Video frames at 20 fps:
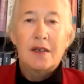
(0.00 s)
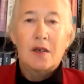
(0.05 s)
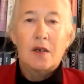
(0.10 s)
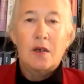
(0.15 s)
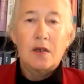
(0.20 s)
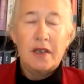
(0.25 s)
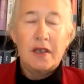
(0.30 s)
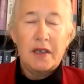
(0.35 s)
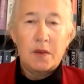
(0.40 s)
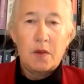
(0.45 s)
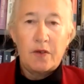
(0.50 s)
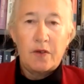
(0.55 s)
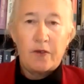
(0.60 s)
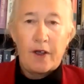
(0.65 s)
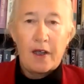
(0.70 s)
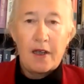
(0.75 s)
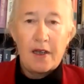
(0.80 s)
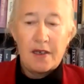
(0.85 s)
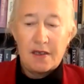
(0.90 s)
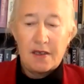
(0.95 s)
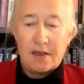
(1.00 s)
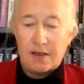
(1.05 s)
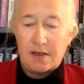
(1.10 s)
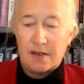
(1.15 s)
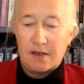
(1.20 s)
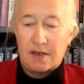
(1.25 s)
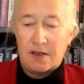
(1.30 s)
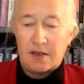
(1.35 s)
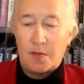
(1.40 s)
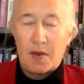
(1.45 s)
or liquefying it
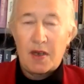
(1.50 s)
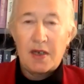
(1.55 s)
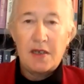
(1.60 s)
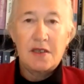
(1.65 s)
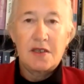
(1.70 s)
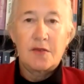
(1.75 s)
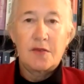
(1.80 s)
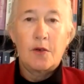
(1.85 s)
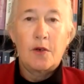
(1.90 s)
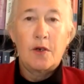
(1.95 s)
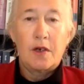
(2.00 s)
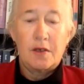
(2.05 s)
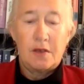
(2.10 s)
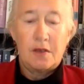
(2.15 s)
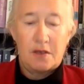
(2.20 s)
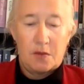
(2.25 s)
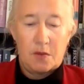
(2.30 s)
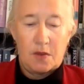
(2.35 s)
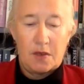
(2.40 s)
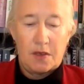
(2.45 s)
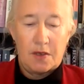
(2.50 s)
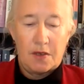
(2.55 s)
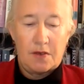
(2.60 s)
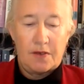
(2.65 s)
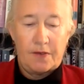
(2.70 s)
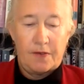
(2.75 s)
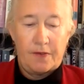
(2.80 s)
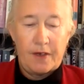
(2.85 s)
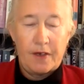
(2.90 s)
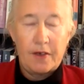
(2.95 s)
to minus four hundred
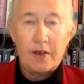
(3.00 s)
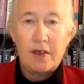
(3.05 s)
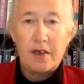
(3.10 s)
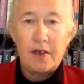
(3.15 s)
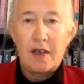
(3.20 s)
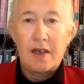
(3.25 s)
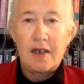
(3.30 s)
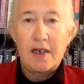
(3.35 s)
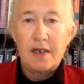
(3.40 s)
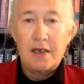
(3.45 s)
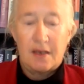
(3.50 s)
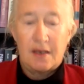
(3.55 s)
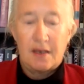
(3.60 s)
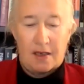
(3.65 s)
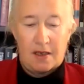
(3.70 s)
twenty-three Fahrenheit.